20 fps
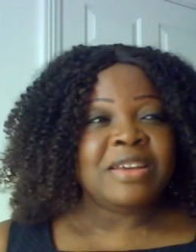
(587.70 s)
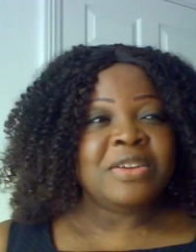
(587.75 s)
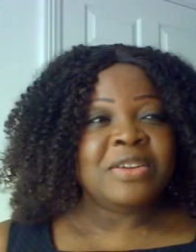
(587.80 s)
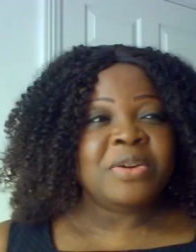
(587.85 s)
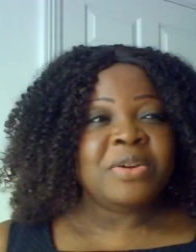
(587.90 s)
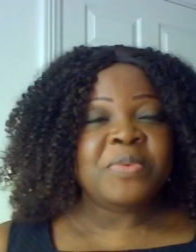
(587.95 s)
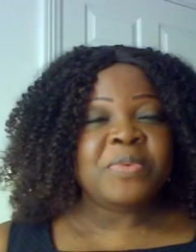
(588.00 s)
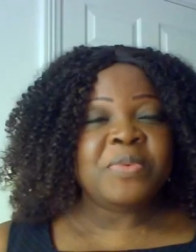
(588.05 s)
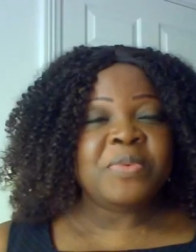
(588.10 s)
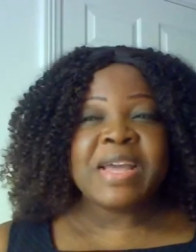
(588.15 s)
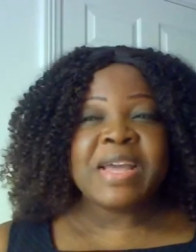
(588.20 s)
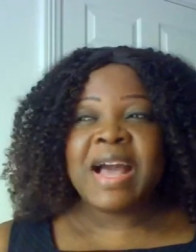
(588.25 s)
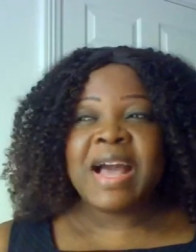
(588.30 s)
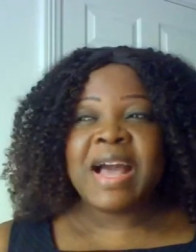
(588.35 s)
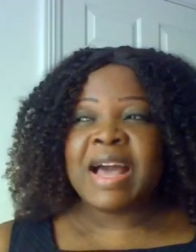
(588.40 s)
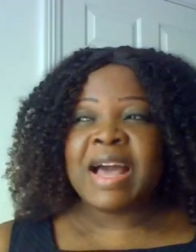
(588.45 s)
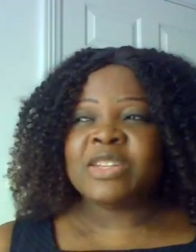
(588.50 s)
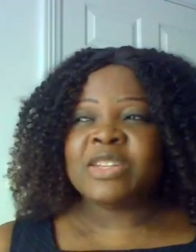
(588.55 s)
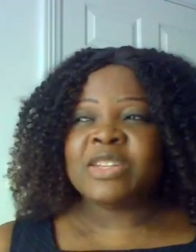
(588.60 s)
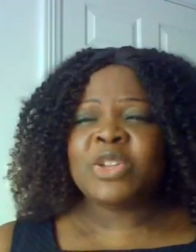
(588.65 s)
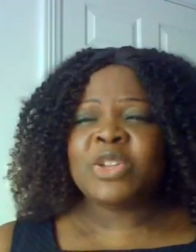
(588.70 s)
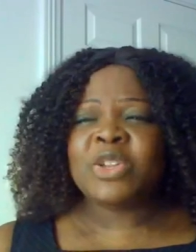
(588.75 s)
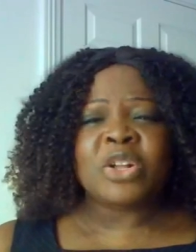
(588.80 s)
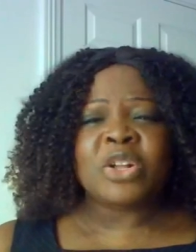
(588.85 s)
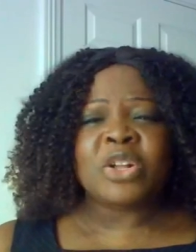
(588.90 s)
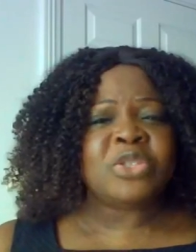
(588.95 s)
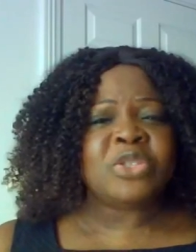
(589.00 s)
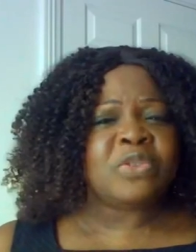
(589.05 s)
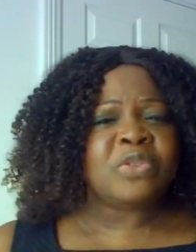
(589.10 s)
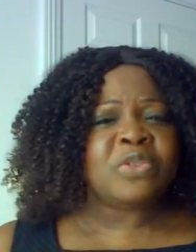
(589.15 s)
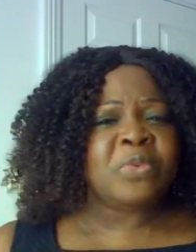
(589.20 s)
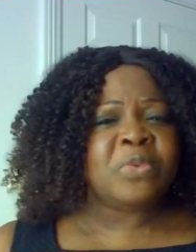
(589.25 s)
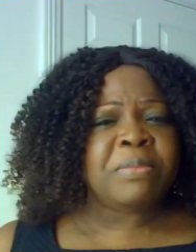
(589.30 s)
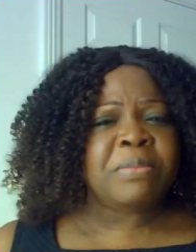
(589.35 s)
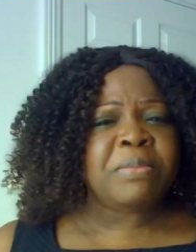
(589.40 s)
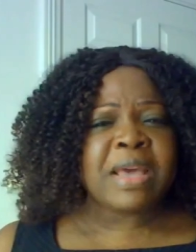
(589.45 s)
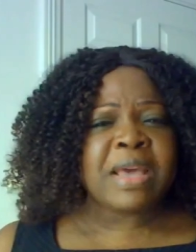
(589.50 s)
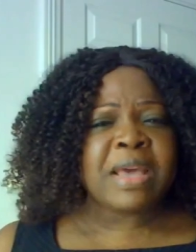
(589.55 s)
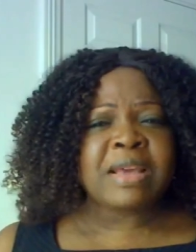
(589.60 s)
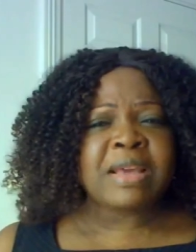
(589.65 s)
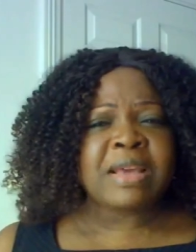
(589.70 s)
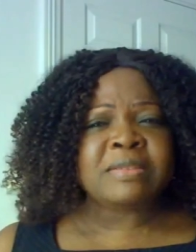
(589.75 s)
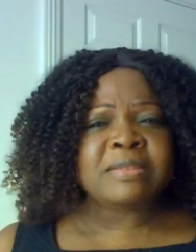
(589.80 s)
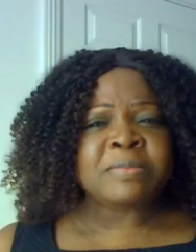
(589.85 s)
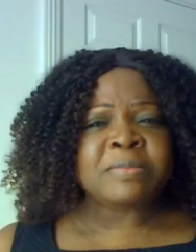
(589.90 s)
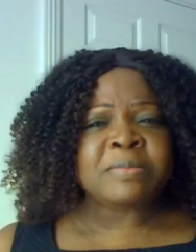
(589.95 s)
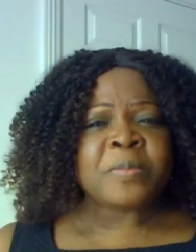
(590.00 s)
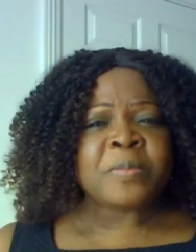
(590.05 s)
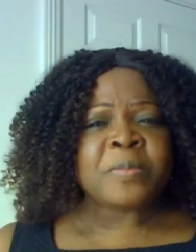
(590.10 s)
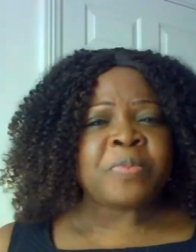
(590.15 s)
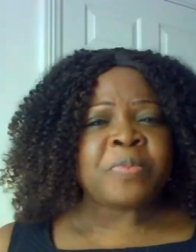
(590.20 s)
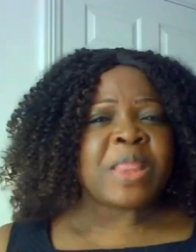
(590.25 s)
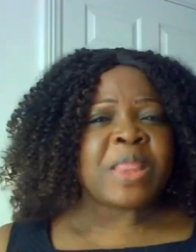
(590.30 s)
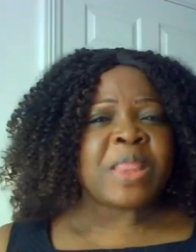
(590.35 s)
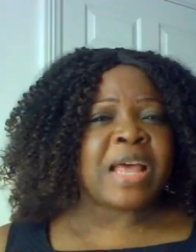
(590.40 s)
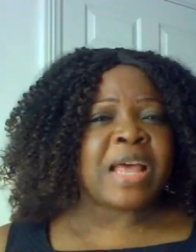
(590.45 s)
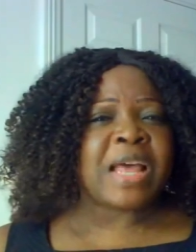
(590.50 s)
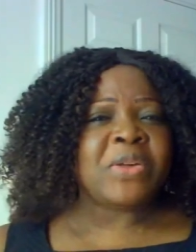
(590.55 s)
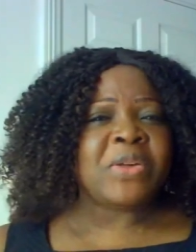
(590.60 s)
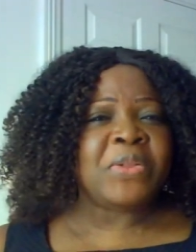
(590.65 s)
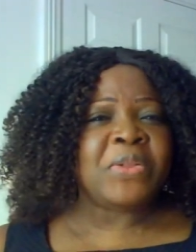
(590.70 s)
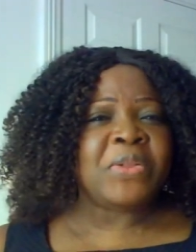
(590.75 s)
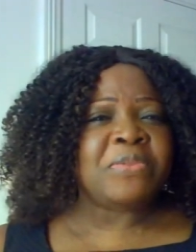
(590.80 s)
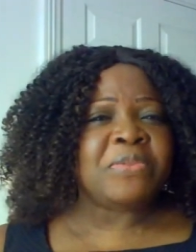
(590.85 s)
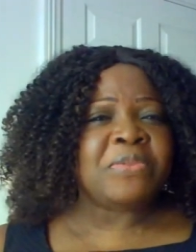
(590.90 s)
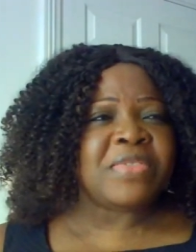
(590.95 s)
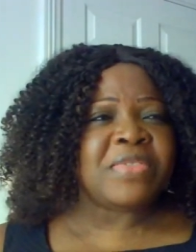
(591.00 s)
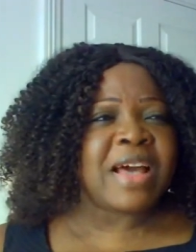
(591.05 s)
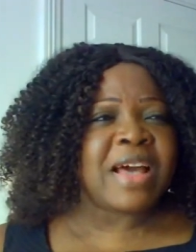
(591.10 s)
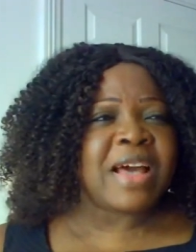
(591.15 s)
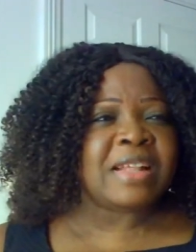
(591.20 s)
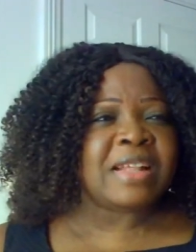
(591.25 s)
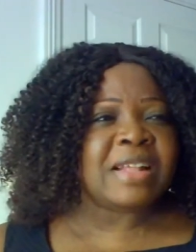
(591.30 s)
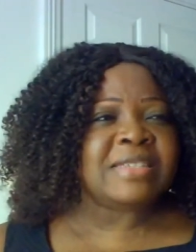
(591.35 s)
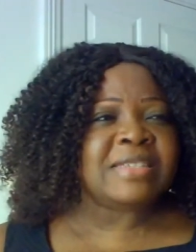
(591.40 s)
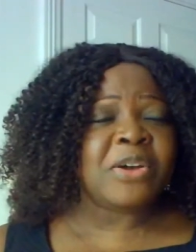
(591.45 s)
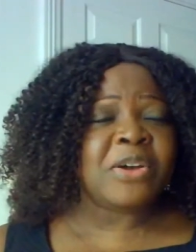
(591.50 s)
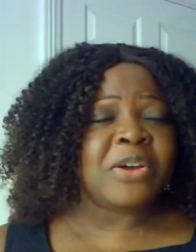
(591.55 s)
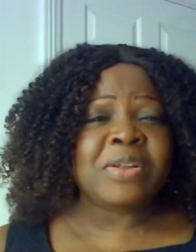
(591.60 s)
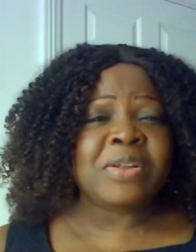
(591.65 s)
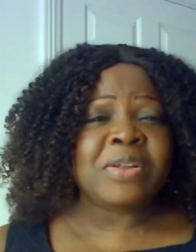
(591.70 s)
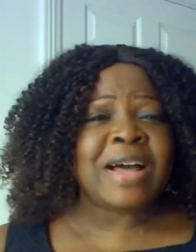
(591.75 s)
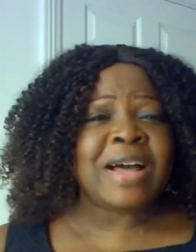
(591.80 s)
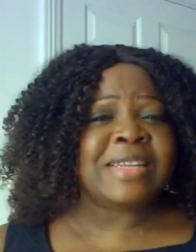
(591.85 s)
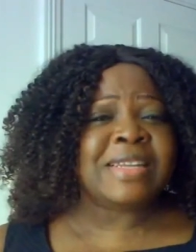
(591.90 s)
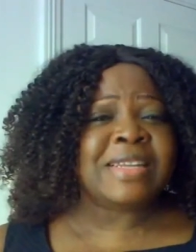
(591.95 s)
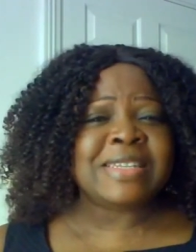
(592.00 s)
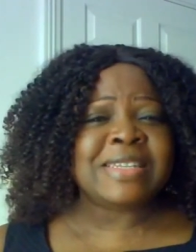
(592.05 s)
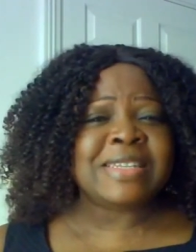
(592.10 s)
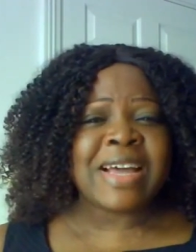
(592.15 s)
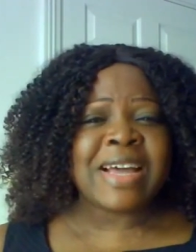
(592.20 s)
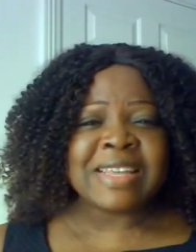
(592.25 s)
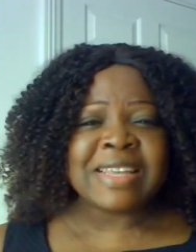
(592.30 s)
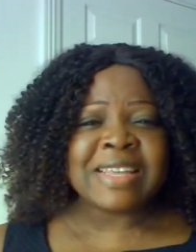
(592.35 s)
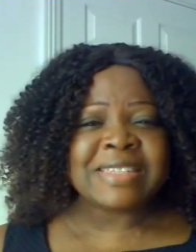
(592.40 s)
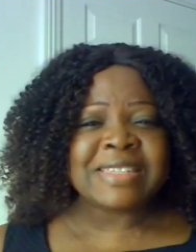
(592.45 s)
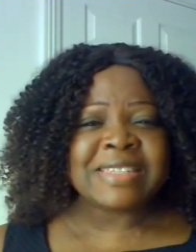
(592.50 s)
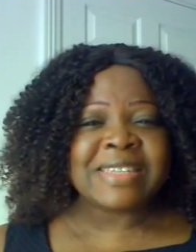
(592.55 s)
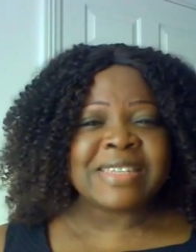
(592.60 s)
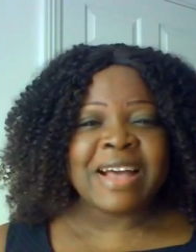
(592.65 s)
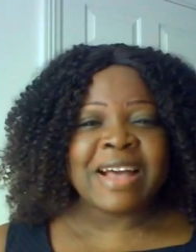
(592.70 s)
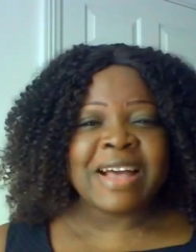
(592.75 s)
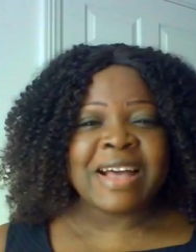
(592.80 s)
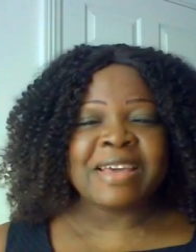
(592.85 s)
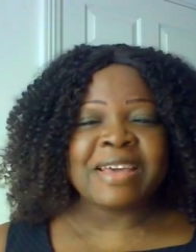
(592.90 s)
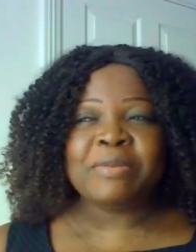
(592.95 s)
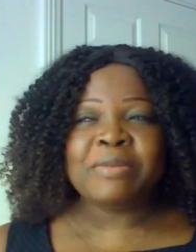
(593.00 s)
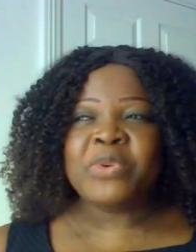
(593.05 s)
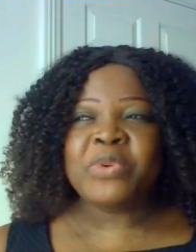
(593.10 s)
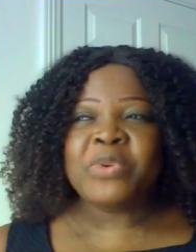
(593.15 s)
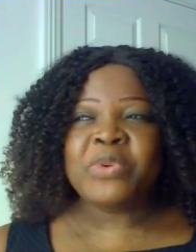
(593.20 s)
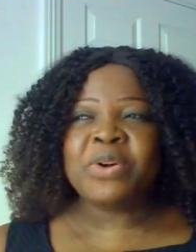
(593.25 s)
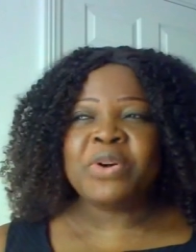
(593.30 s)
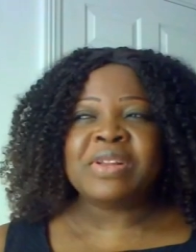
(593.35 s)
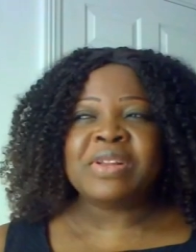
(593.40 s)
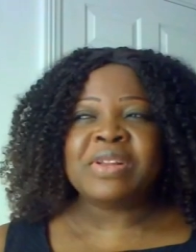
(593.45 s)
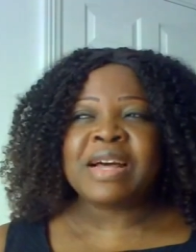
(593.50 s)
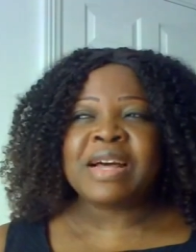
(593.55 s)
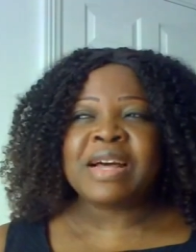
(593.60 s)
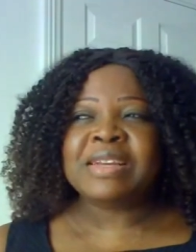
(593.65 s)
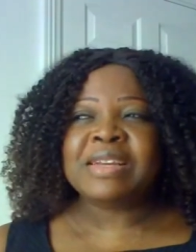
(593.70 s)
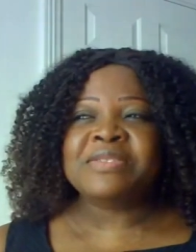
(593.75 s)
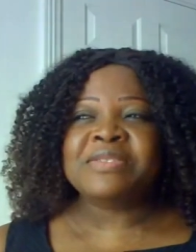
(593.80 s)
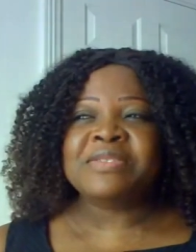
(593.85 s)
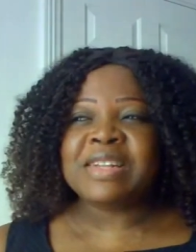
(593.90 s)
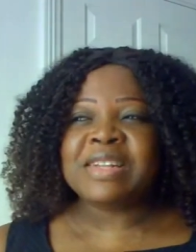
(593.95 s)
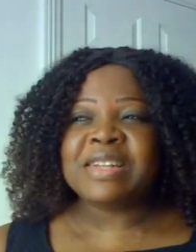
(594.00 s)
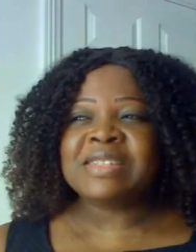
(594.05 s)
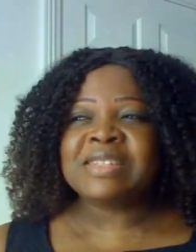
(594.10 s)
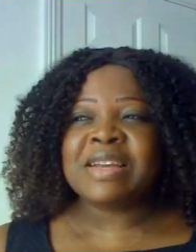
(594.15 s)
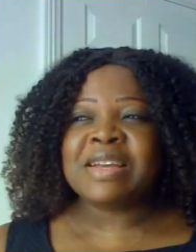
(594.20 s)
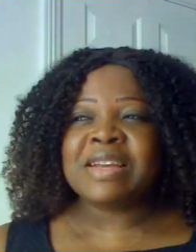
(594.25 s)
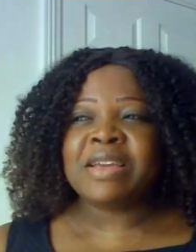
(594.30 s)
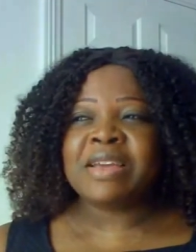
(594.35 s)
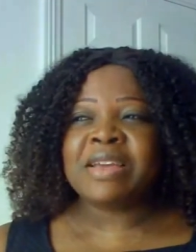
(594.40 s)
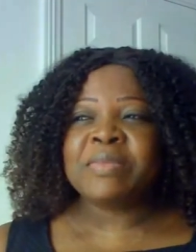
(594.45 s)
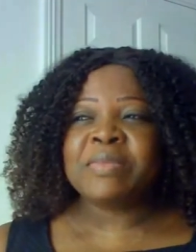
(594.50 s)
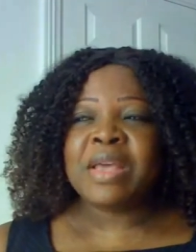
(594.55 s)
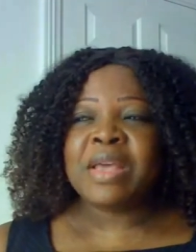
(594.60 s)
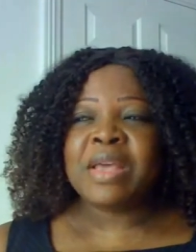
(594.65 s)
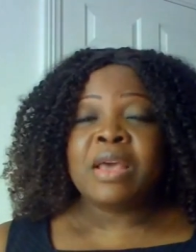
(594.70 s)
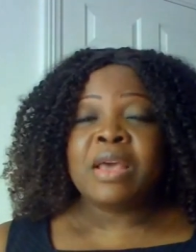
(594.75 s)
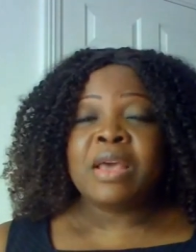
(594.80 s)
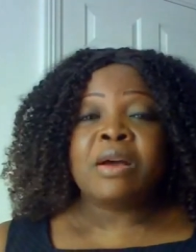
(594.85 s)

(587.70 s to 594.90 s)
You know, we had lots of women, and all of that. They all had a nice time. We all had a great time.